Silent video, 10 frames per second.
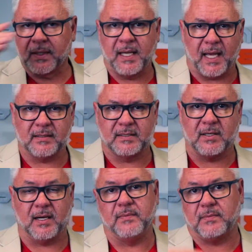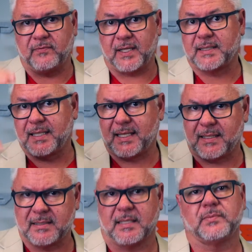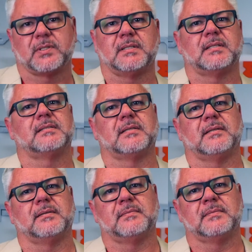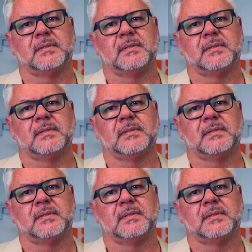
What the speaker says: at the time, validate that assumption at the time.